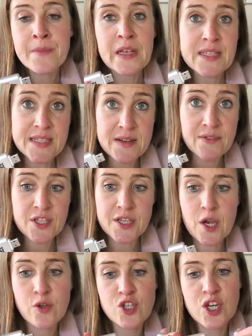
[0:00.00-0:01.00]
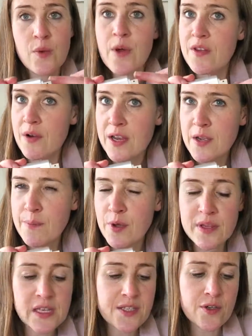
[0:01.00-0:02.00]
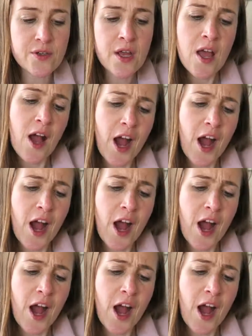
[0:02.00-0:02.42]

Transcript: Stephen's coaching, whether I could put these on.